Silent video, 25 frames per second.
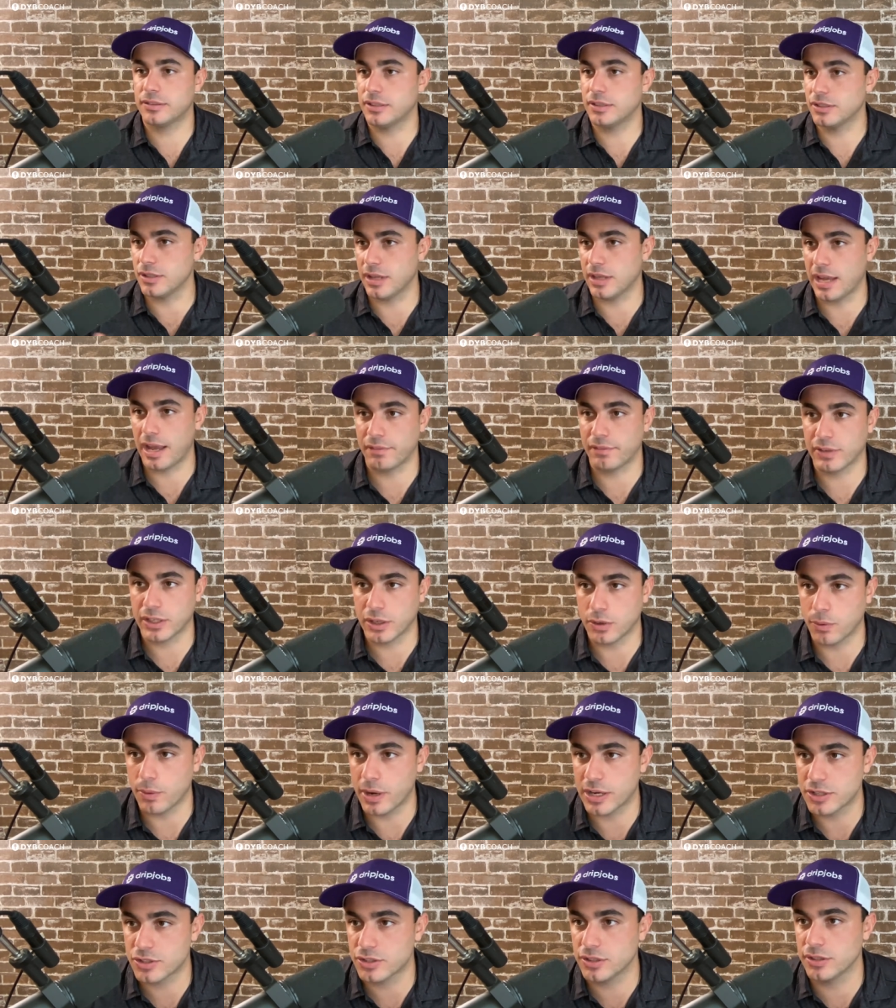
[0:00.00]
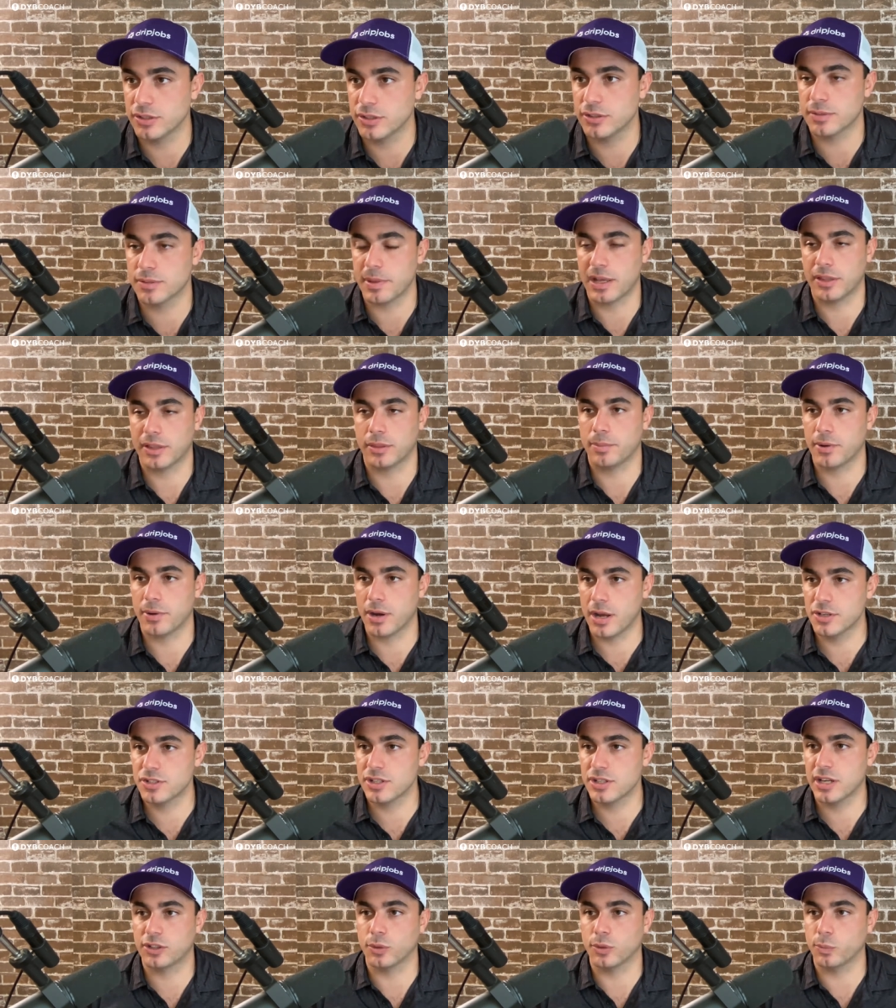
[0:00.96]
Did you have any questions about the
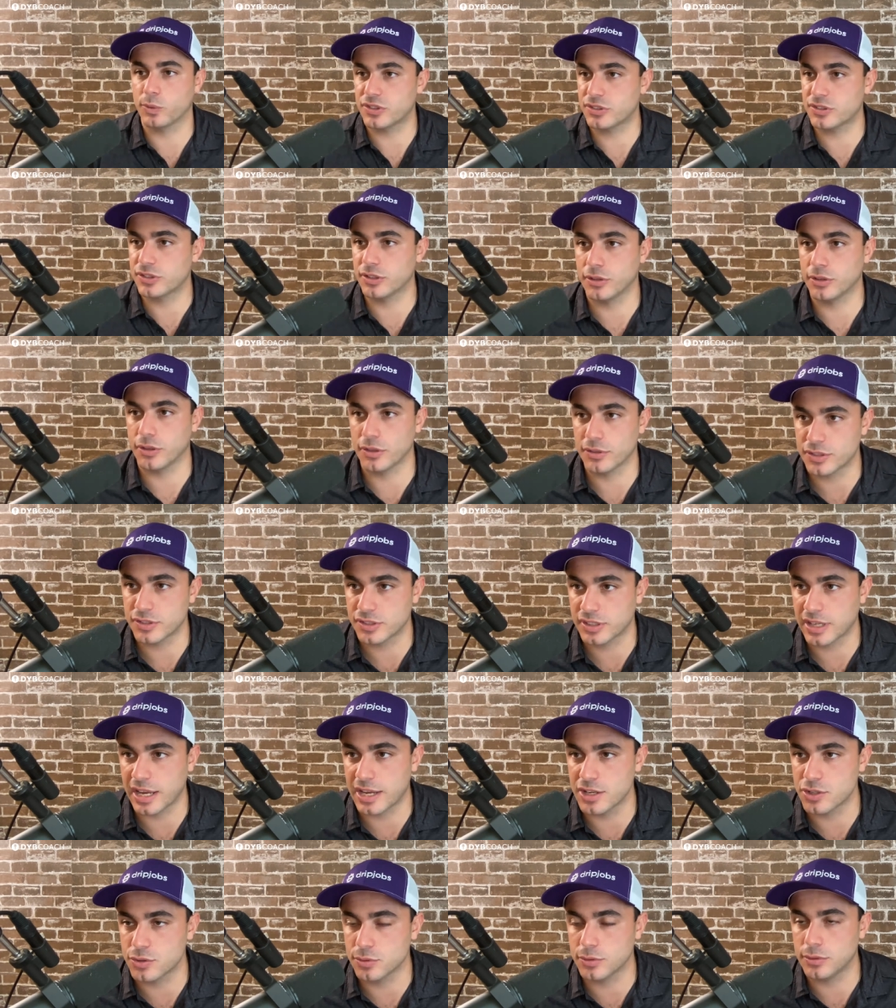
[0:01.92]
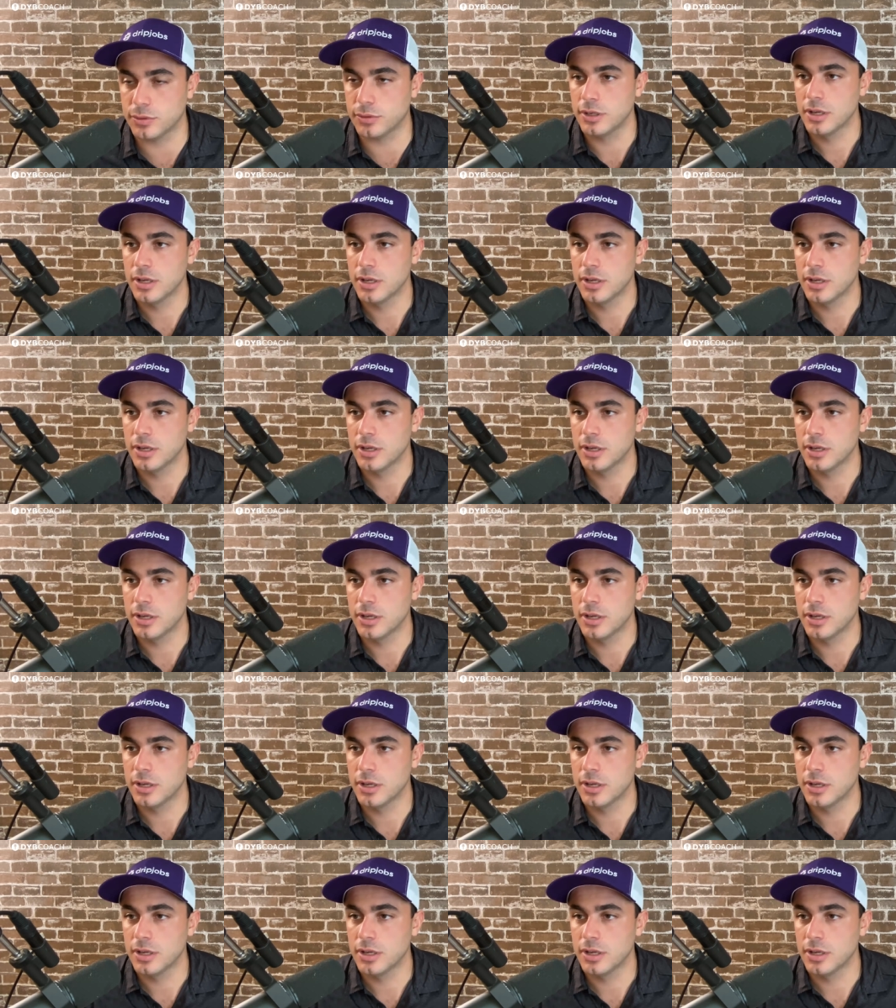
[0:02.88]
project? Are we still on schedule